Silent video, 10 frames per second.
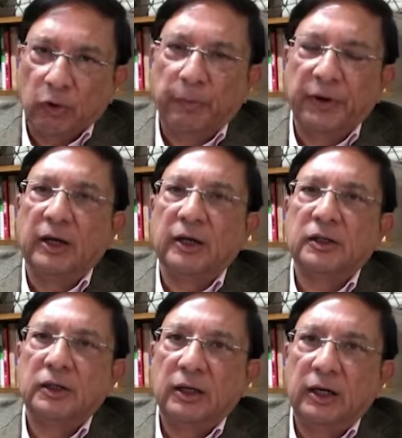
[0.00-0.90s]

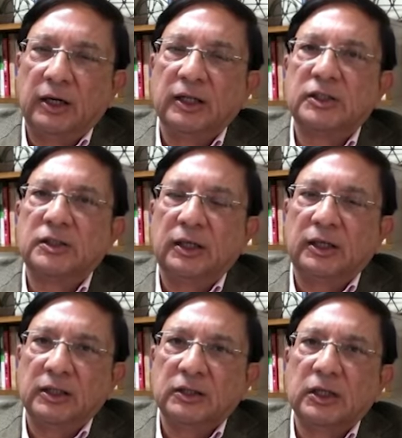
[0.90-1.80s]
appropriate. It
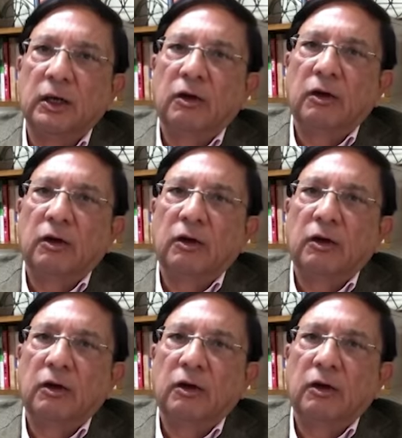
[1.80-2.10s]
is